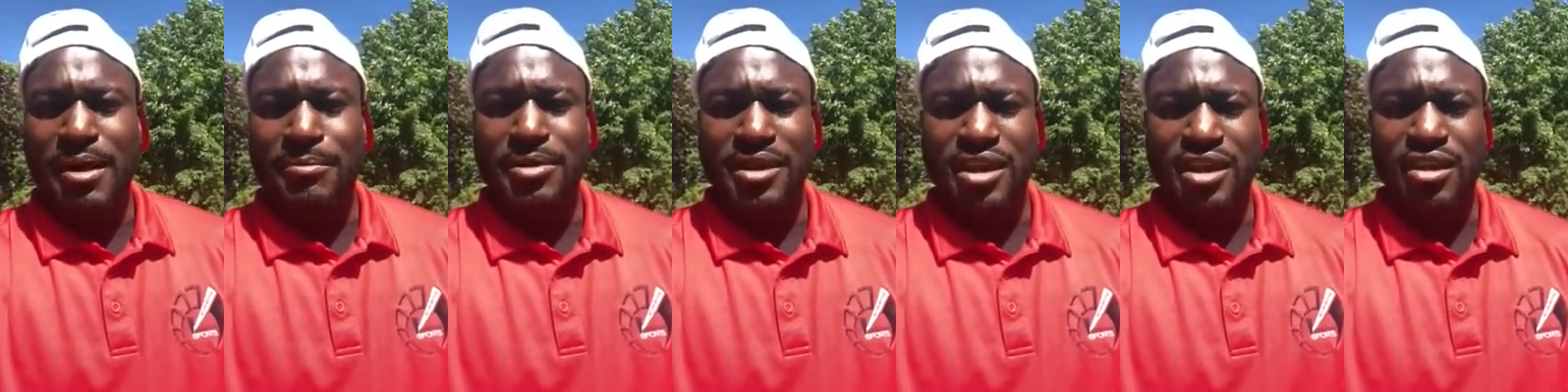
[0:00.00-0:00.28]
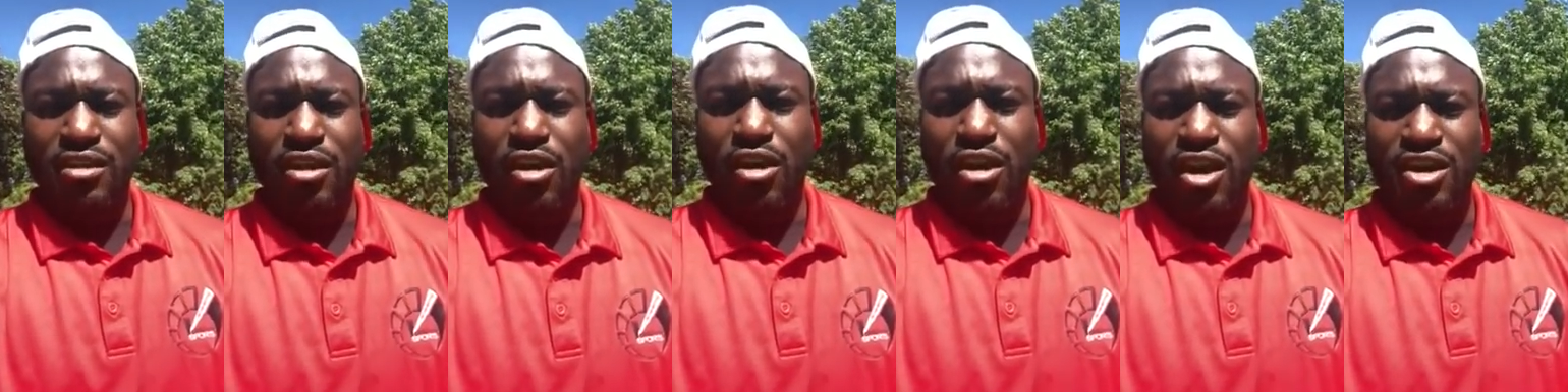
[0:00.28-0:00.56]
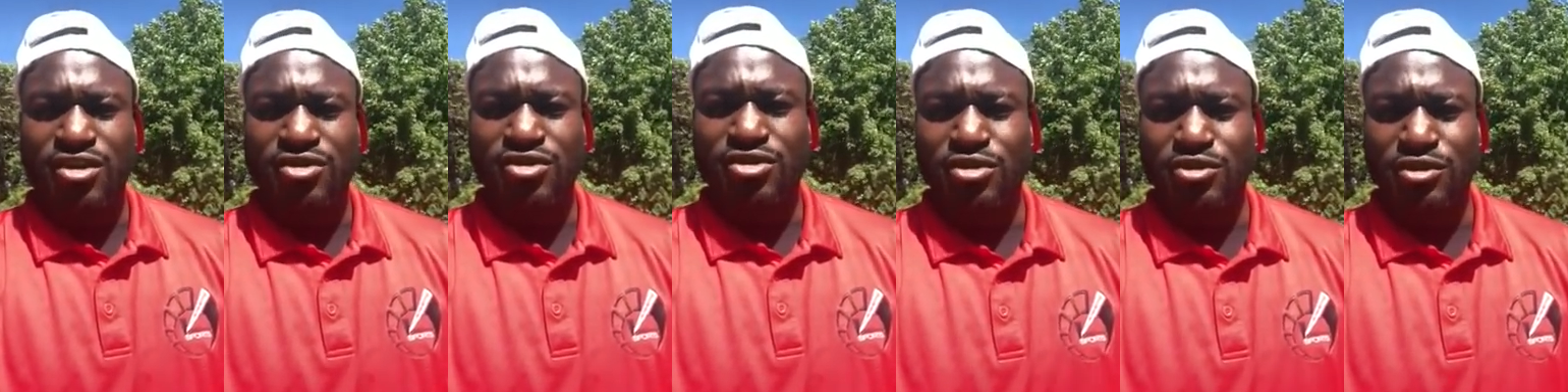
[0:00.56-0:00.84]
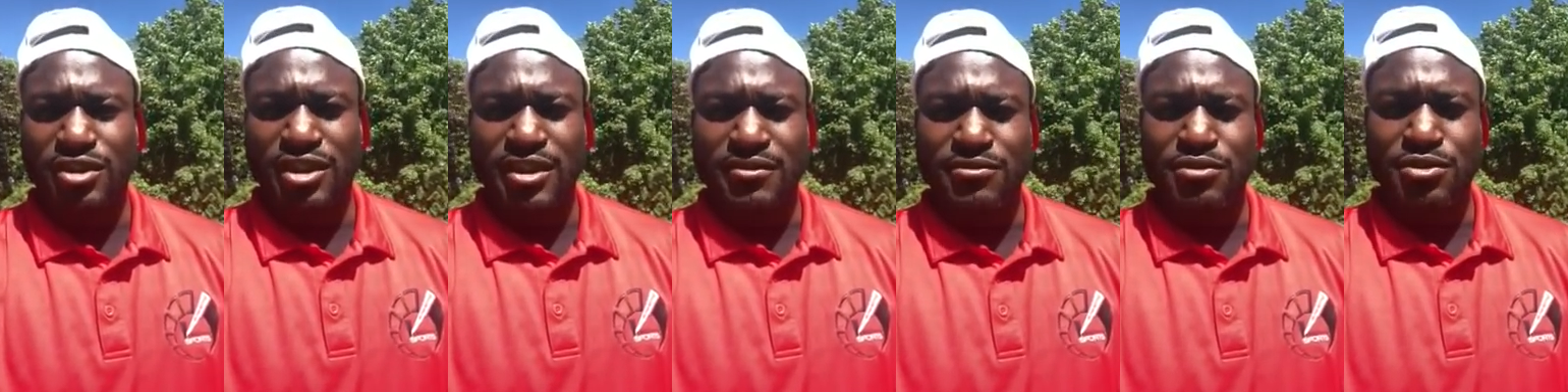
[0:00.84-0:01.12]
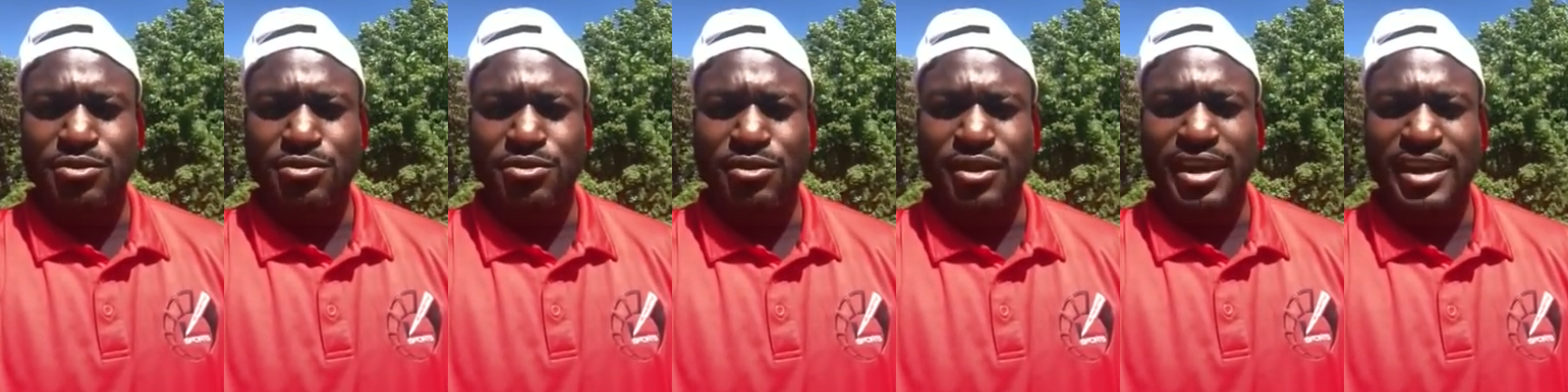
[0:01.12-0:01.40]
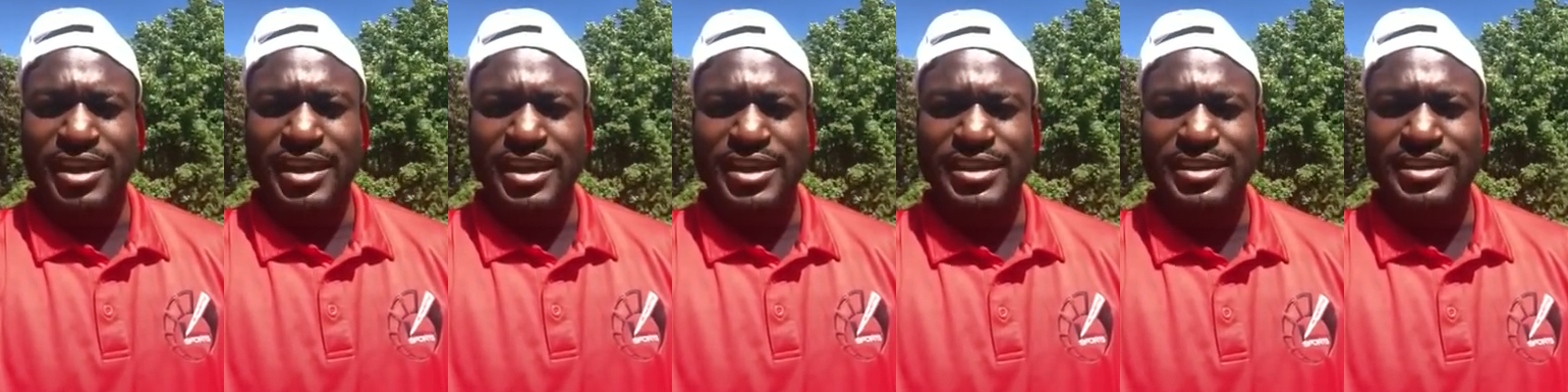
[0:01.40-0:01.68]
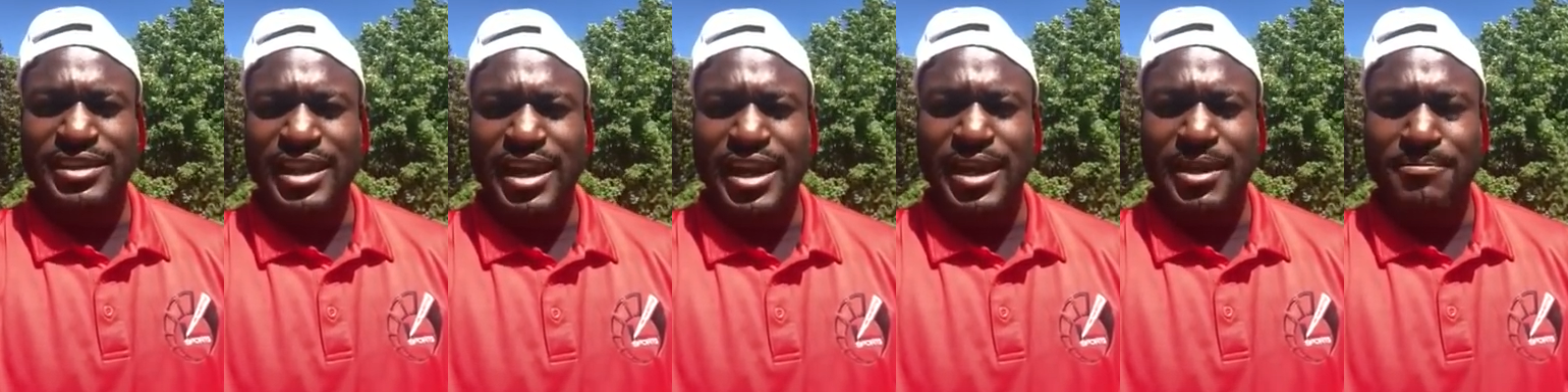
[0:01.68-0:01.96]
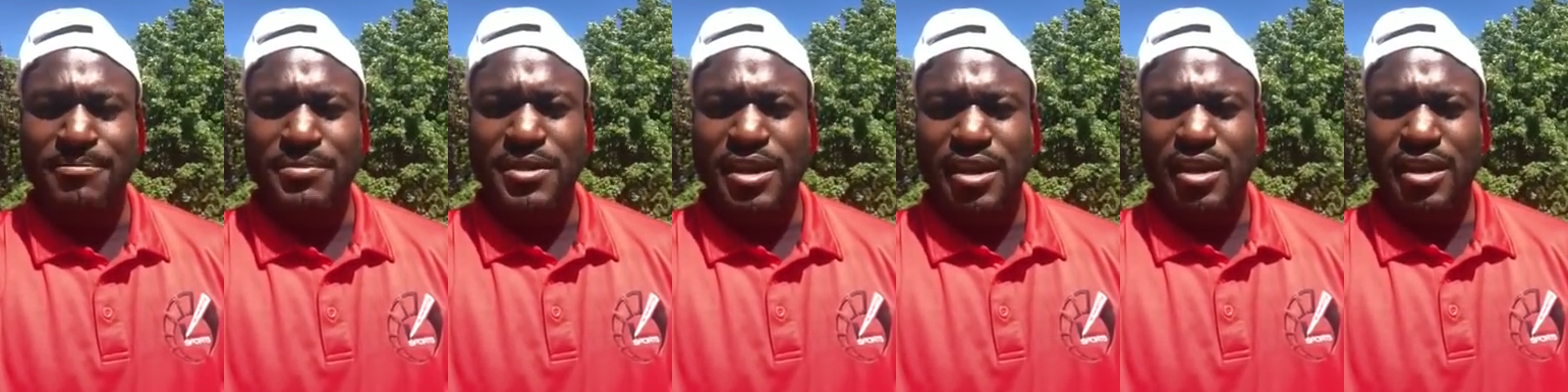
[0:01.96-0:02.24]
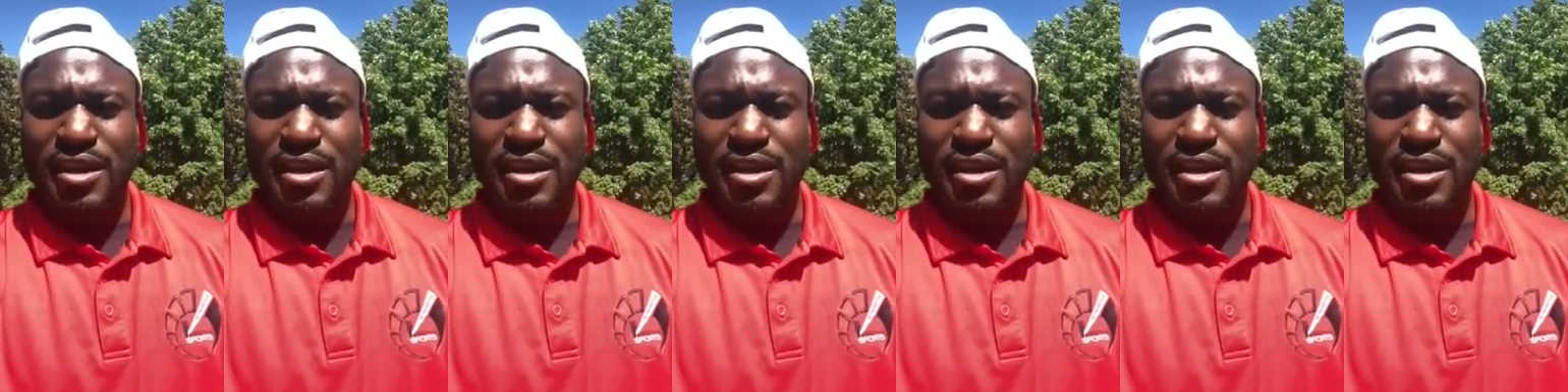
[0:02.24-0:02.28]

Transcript: but it'll also give you an in-depth